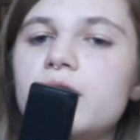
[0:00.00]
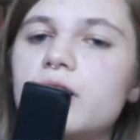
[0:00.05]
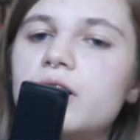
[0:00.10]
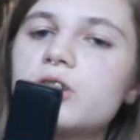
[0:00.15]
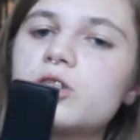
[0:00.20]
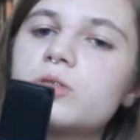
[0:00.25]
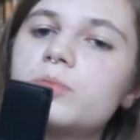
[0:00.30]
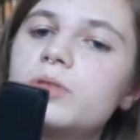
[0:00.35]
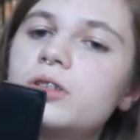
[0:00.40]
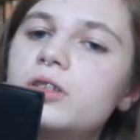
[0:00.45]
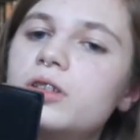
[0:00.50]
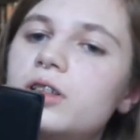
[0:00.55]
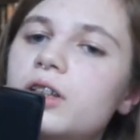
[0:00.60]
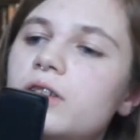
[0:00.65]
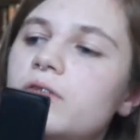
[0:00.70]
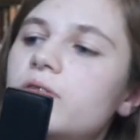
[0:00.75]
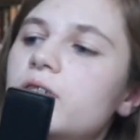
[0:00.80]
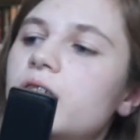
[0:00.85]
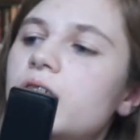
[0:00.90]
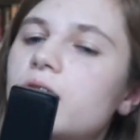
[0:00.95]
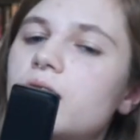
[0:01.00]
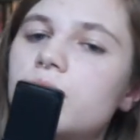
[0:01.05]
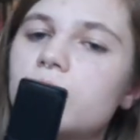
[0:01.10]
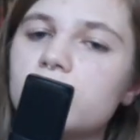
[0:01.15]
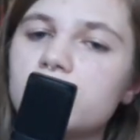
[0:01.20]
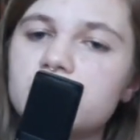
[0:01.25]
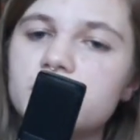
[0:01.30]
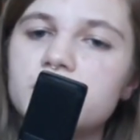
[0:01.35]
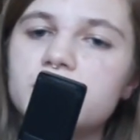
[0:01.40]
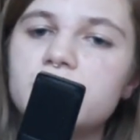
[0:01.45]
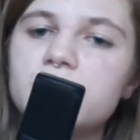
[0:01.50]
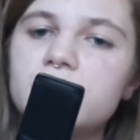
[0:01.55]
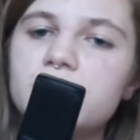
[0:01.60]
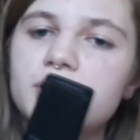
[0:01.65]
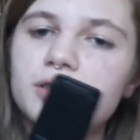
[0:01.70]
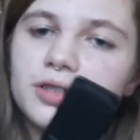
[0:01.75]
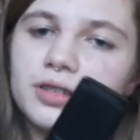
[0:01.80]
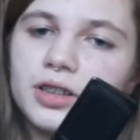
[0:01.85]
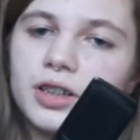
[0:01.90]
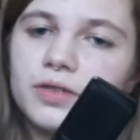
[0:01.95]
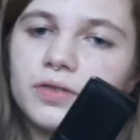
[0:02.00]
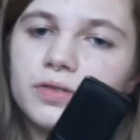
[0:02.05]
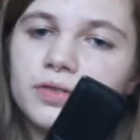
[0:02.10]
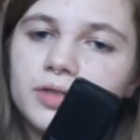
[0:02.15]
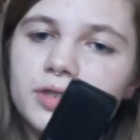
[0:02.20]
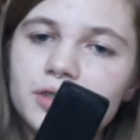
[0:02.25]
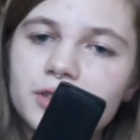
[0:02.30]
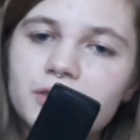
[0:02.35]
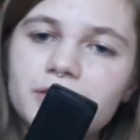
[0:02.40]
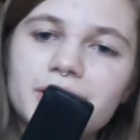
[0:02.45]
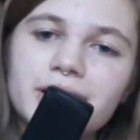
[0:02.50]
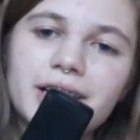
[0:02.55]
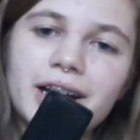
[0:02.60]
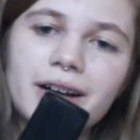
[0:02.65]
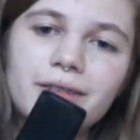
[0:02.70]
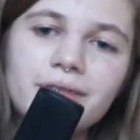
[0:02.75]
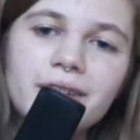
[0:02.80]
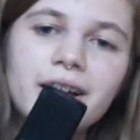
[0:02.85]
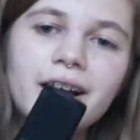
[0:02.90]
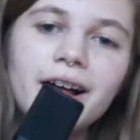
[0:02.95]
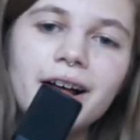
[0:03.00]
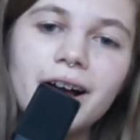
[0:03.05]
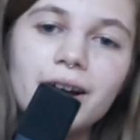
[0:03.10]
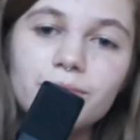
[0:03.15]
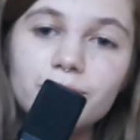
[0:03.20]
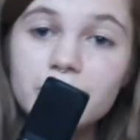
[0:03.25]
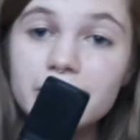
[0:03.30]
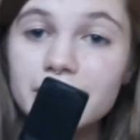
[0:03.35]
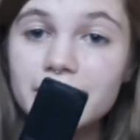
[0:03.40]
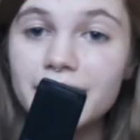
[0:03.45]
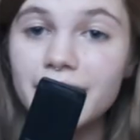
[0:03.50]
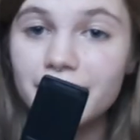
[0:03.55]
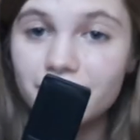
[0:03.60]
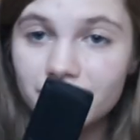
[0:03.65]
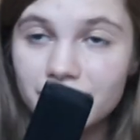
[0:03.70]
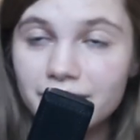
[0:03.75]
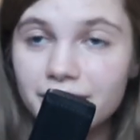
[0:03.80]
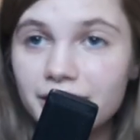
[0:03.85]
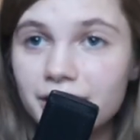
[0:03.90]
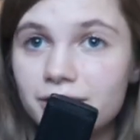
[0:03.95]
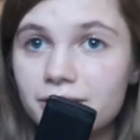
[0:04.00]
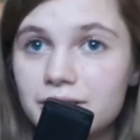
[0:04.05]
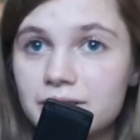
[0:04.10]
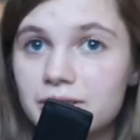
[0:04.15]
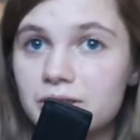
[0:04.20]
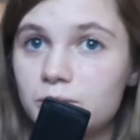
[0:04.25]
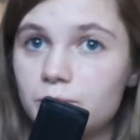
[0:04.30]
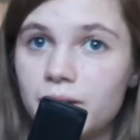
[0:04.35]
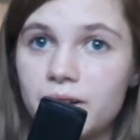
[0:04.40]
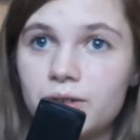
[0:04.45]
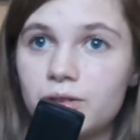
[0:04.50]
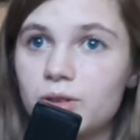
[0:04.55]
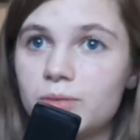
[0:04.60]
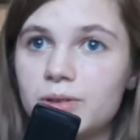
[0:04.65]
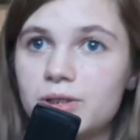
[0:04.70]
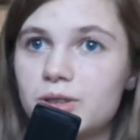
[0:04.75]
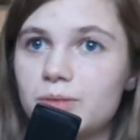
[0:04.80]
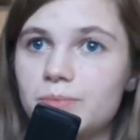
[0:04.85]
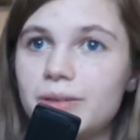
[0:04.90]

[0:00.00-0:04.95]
knowledgeable of like horses and stuff. You know, like I'm I'm really I really like horses, but I don't know much